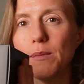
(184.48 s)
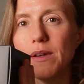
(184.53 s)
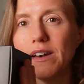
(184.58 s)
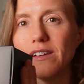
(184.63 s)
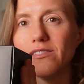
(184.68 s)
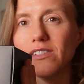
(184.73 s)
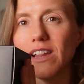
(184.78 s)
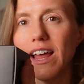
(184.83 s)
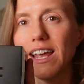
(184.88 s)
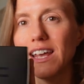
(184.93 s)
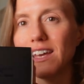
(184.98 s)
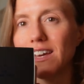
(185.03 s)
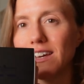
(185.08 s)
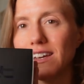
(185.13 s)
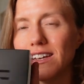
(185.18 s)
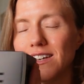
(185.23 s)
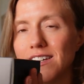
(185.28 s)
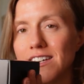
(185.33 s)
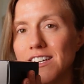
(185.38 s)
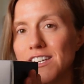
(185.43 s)
bit of like
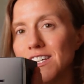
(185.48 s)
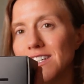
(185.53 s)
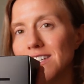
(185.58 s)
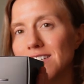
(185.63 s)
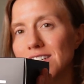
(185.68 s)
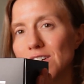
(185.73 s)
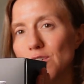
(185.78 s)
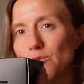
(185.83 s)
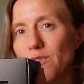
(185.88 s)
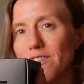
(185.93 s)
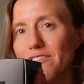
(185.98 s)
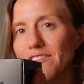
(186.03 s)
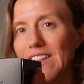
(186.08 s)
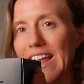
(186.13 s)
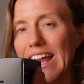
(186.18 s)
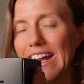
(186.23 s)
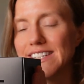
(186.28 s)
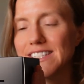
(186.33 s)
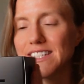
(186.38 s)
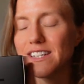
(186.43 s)

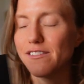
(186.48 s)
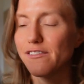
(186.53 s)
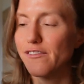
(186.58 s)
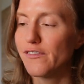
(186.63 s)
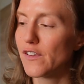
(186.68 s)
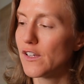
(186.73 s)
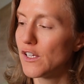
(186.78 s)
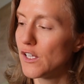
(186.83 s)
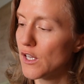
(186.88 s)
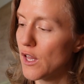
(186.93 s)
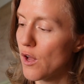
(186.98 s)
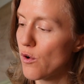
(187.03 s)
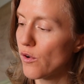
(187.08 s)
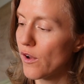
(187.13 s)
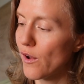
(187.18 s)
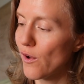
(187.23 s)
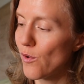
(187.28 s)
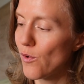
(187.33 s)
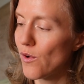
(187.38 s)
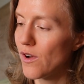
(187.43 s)
reflective
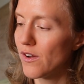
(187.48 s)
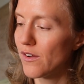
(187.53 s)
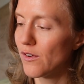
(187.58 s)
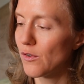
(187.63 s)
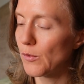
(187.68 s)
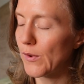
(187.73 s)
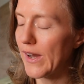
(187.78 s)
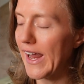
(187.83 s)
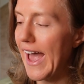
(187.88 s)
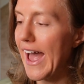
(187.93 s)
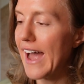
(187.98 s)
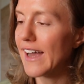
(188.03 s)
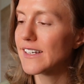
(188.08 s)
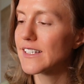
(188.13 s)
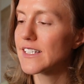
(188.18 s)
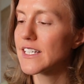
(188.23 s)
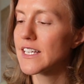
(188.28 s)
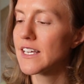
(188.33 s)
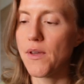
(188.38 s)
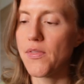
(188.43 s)
logo,
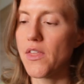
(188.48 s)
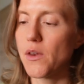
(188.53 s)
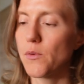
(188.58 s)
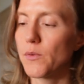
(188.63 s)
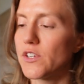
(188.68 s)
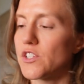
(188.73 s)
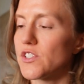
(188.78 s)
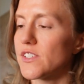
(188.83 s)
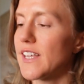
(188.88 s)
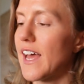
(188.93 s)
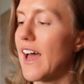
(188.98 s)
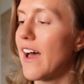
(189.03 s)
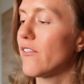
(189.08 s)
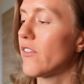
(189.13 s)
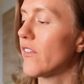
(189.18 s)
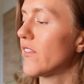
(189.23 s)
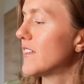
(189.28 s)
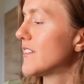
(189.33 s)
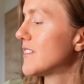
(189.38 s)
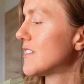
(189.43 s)
React. And then we just have
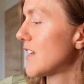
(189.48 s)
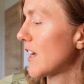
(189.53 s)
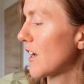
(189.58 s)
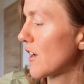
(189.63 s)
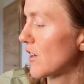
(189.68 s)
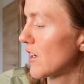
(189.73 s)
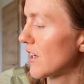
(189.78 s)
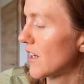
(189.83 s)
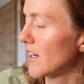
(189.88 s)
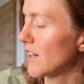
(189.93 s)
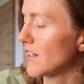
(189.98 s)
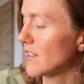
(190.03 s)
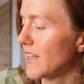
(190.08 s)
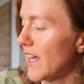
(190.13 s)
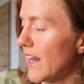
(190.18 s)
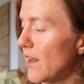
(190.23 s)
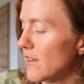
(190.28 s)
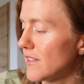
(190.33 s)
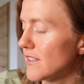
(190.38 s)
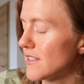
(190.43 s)
on the sticker
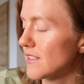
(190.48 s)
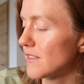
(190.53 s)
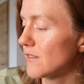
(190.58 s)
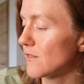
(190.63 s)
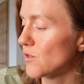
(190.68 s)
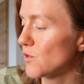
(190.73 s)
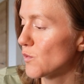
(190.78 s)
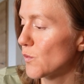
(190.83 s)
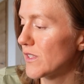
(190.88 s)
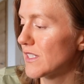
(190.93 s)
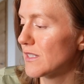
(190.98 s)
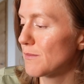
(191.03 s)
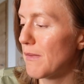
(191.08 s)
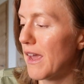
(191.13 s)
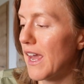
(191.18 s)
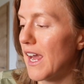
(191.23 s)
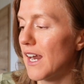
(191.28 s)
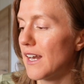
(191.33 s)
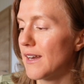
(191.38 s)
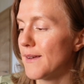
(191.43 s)
that it's Swiss
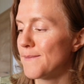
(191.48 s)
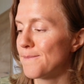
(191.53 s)
made,